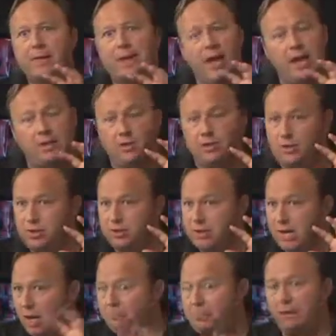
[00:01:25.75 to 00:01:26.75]
and just to
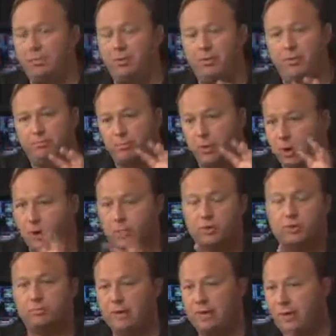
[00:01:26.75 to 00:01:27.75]
tell people the
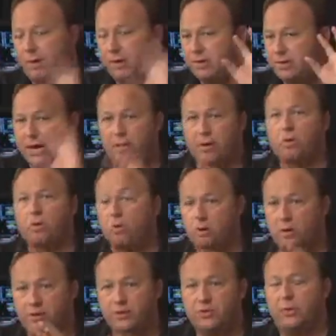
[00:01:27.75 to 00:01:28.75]
brokers will be there to take your
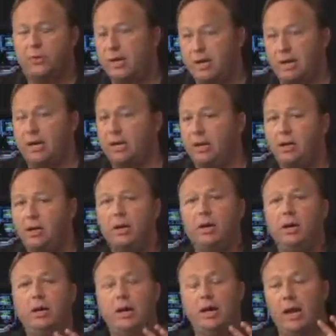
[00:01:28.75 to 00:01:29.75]
order this weekend.
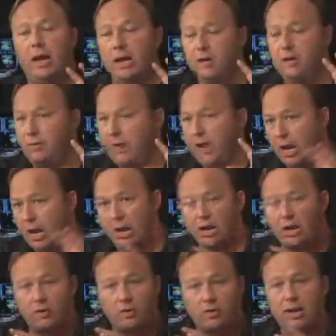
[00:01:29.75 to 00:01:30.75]
And, you know, they got a
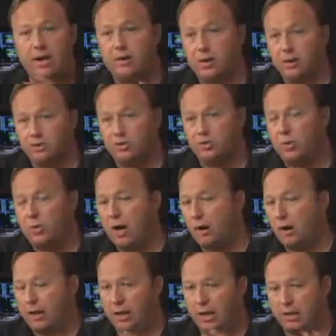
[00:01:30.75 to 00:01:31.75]
lot of other great deals as
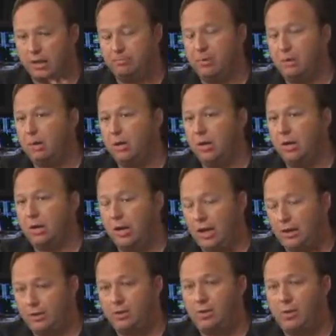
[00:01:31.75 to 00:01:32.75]
well, and collector, uh,
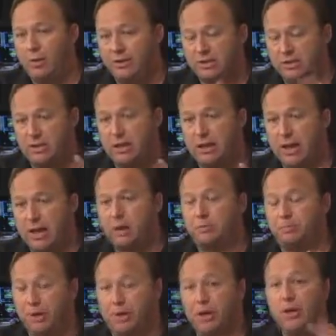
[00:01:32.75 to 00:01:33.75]
collector coins and everything
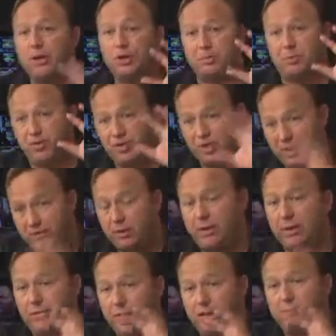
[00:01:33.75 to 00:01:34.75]
else. But
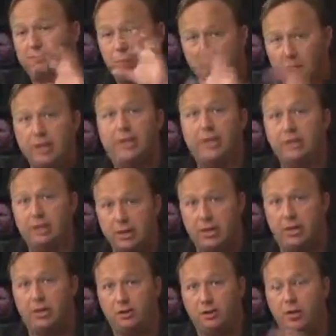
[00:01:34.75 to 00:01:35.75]
specifically, these bullion
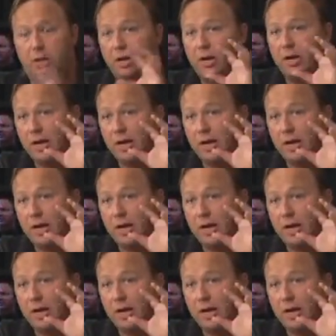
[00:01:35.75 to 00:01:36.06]
deals